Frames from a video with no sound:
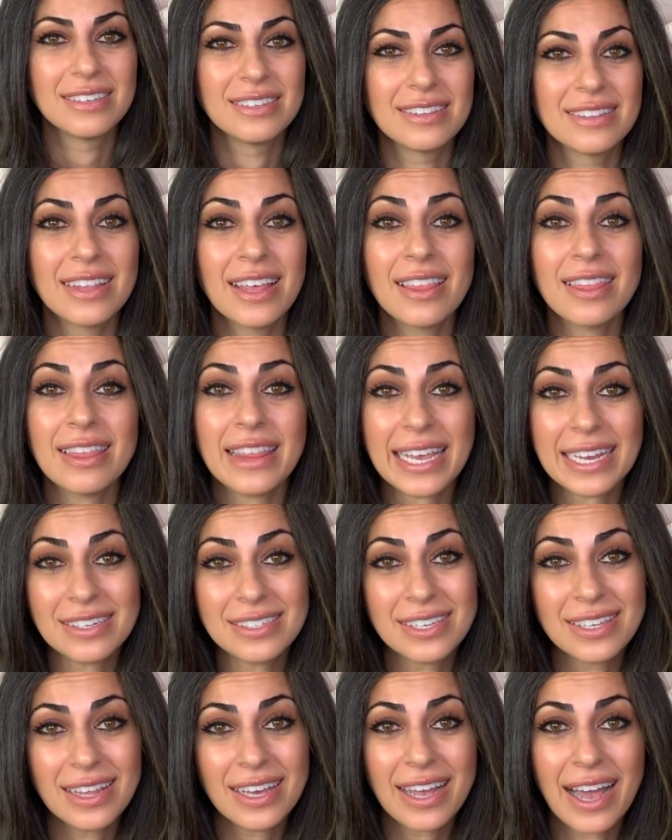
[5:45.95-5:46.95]
The link
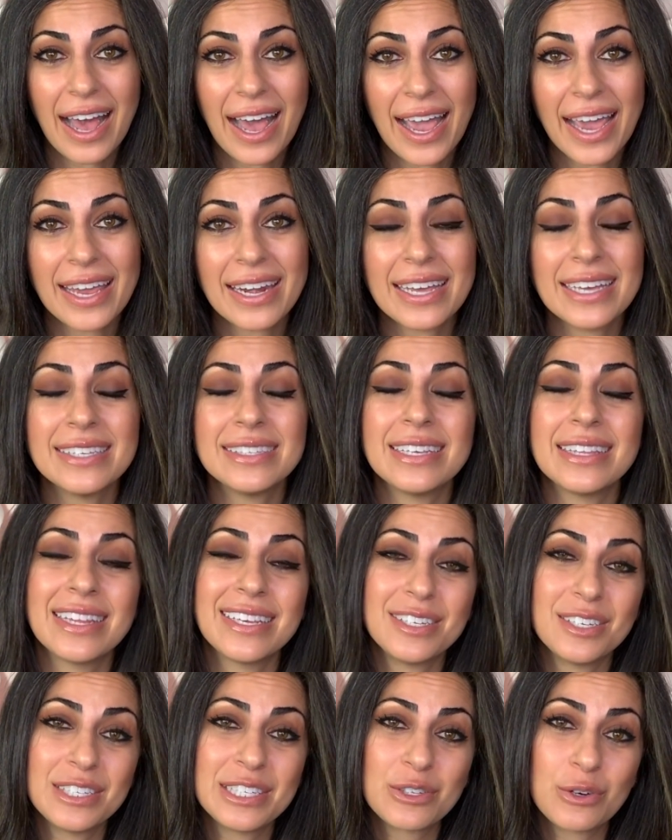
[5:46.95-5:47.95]
to the guide is in
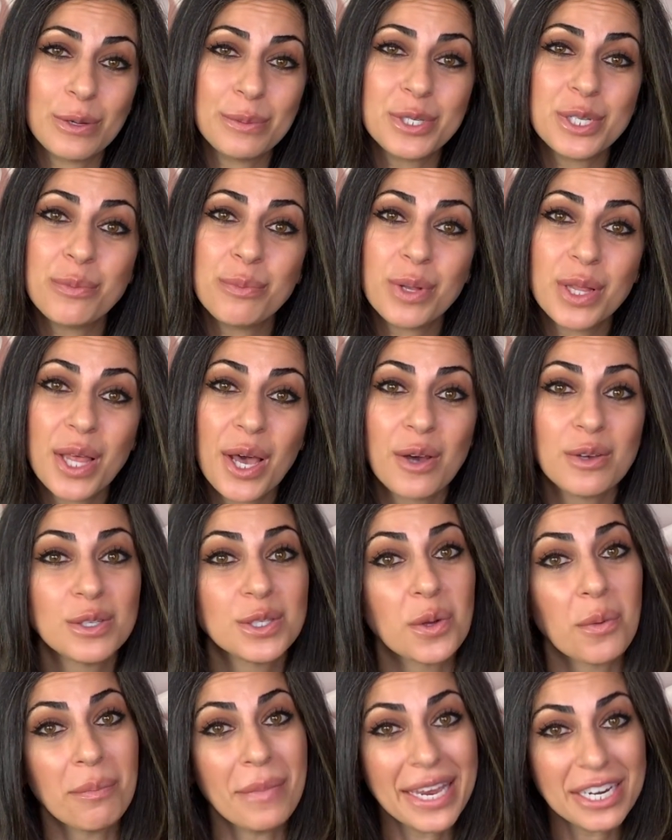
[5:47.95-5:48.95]
the description below,
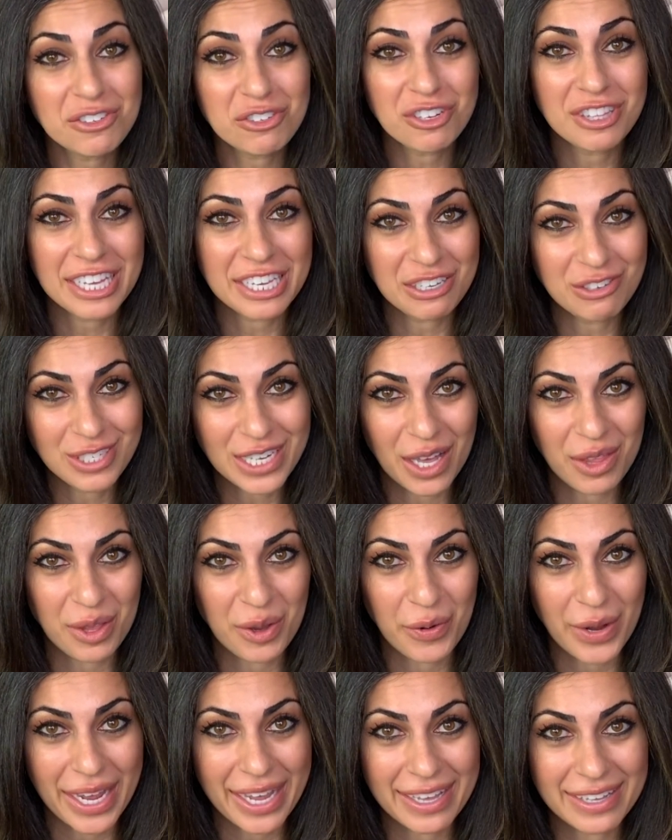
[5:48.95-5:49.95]
so make sure that you
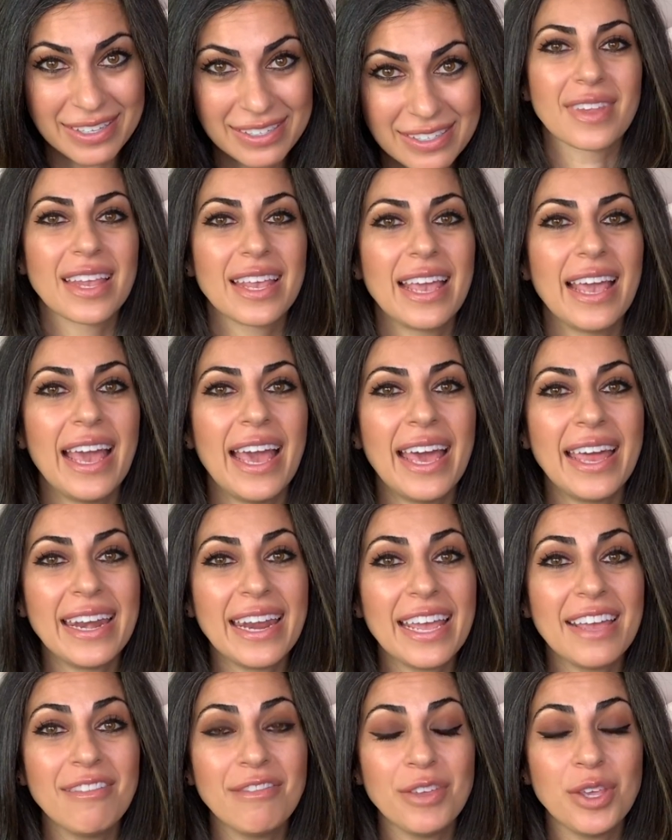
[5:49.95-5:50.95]
download it.
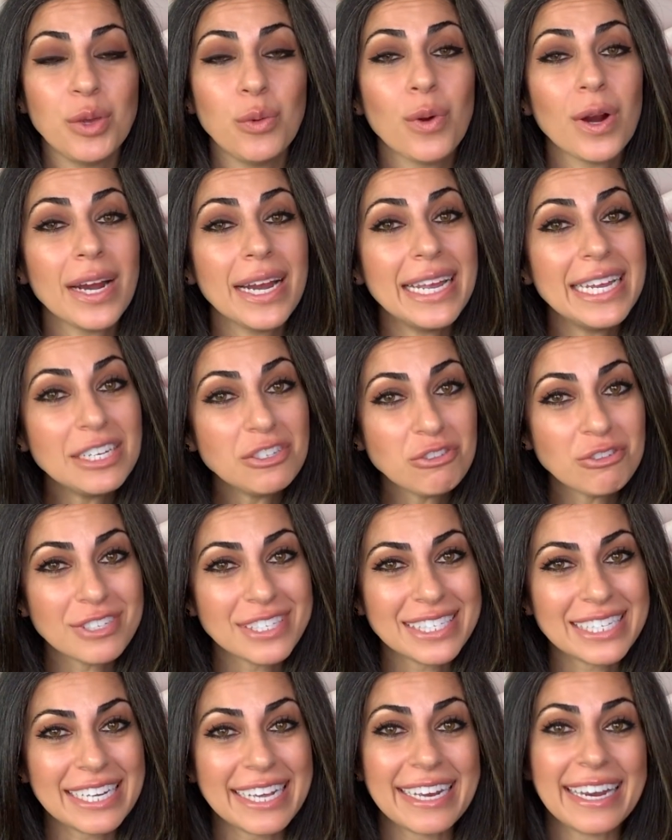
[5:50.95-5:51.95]
And if you are
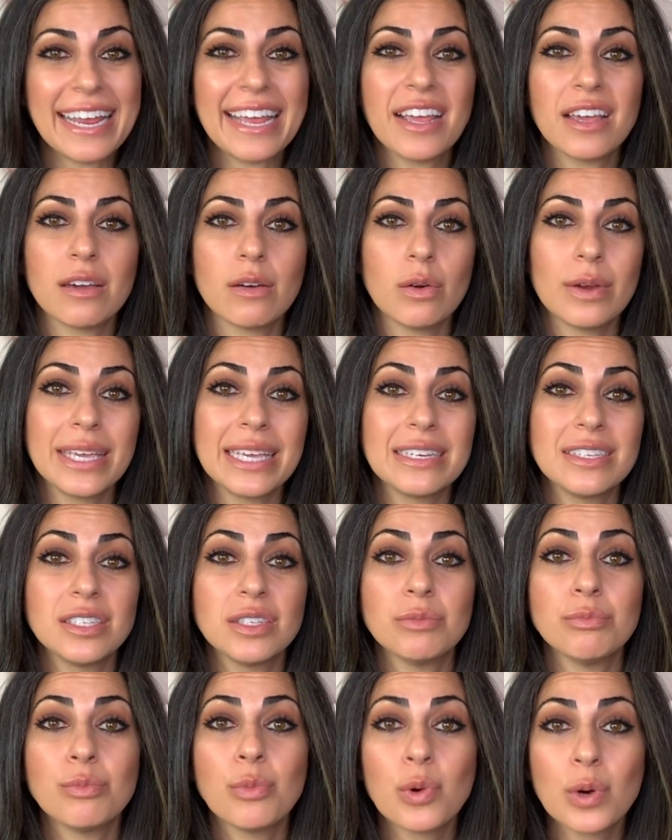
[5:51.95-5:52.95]
interested in going
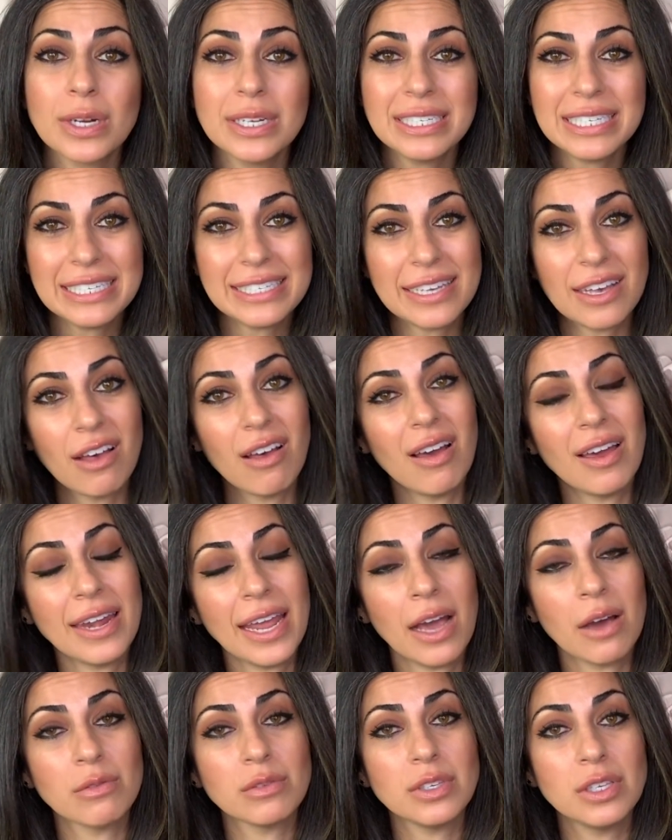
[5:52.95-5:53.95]
into more detail on
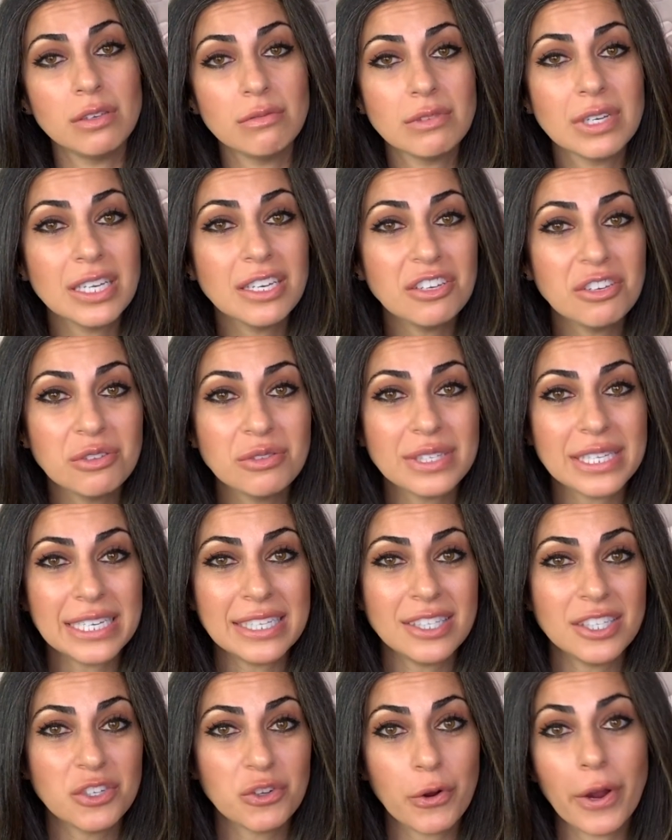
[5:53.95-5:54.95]
how you can use
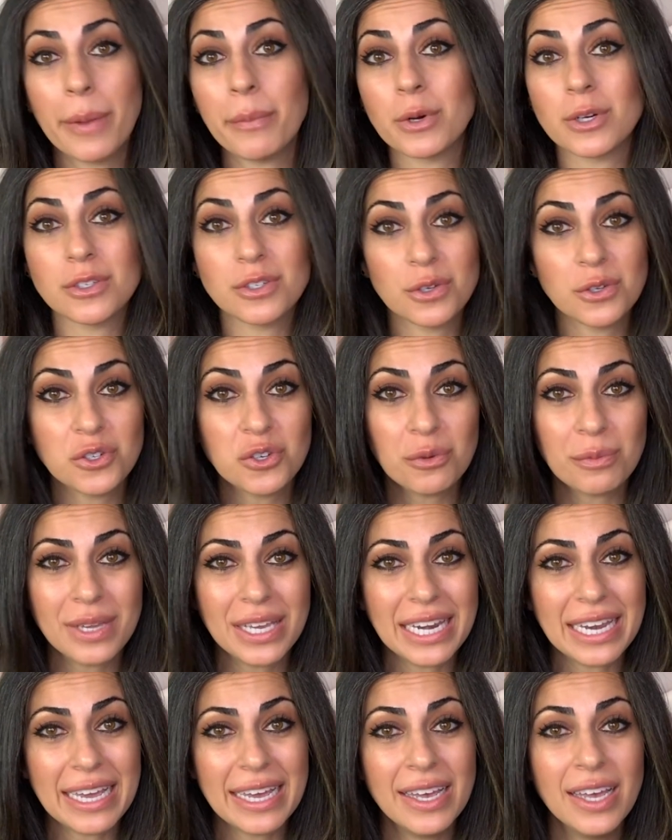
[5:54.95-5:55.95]
Instagram or social
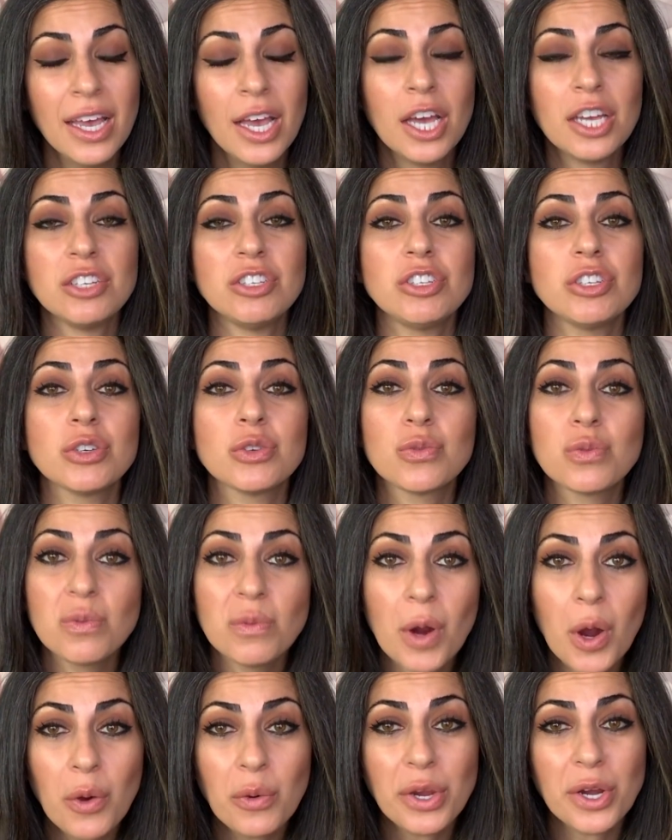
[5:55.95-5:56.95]
media to
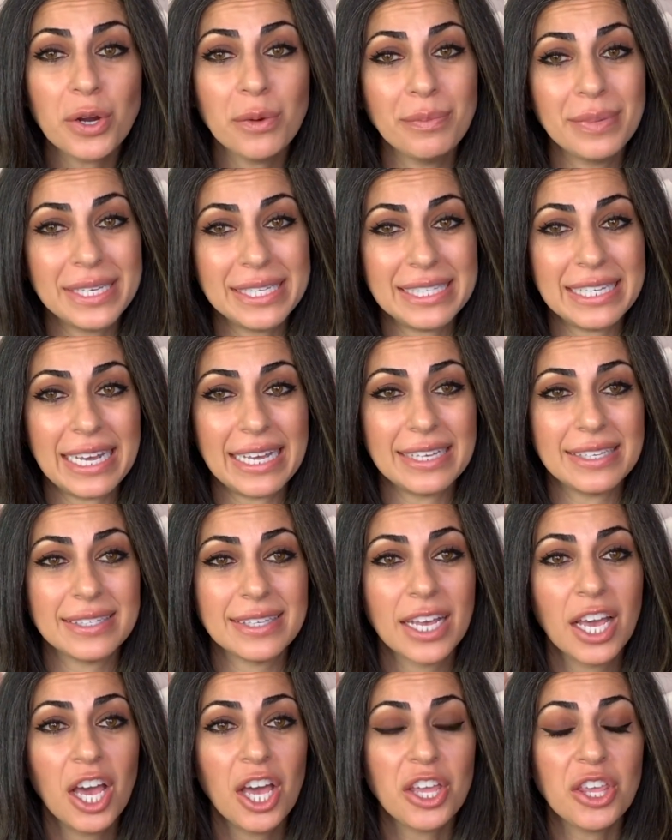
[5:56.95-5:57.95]
grow your
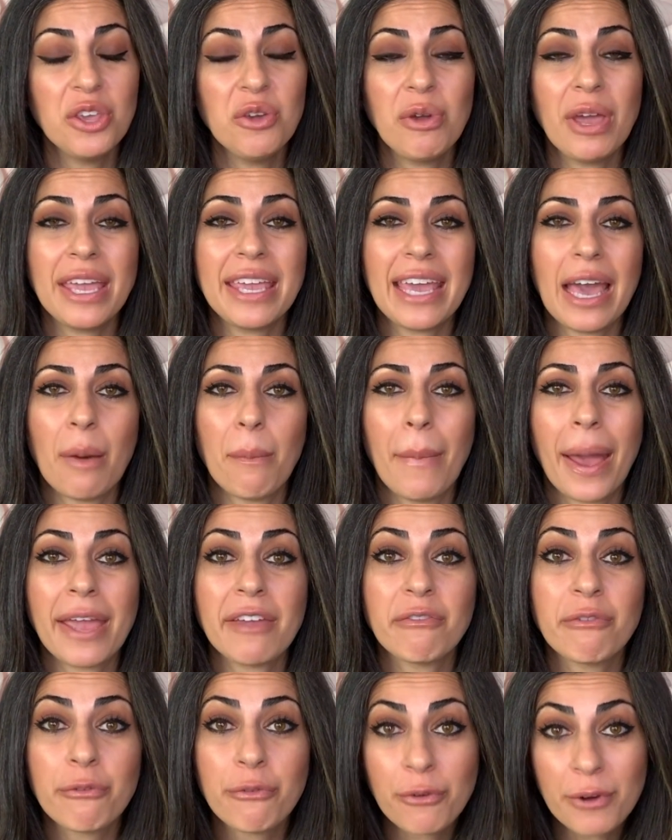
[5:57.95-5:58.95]
business, you can get
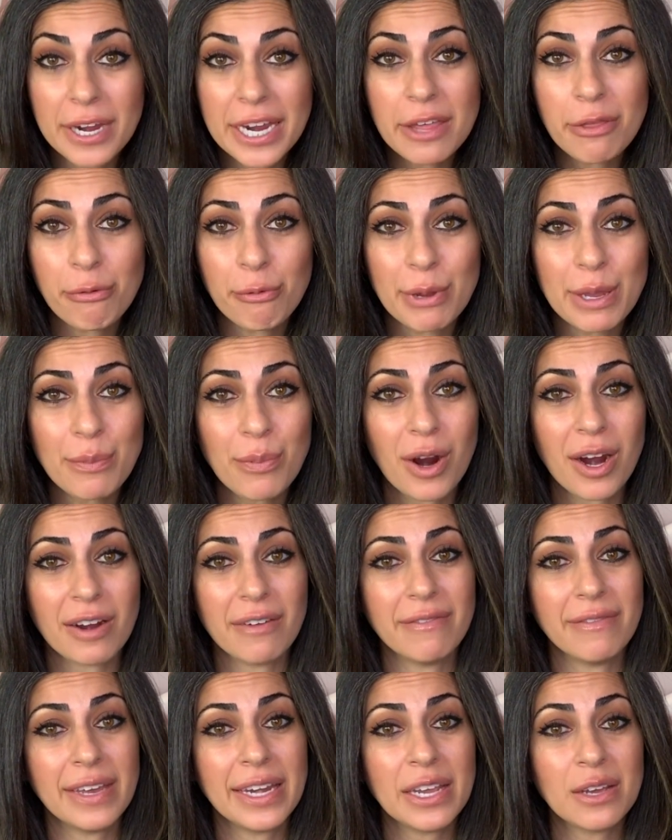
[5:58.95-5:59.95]
my free
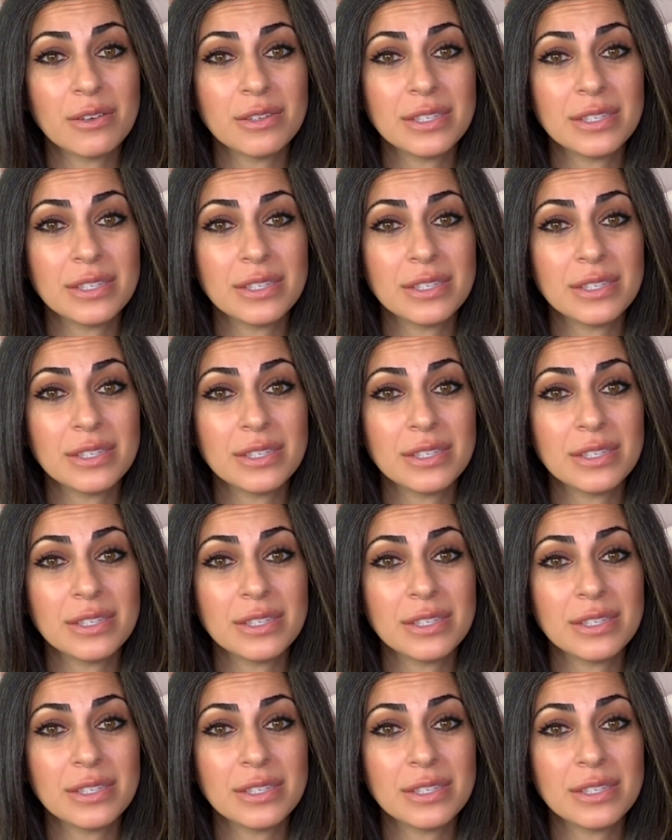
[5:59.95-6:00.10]
3-part video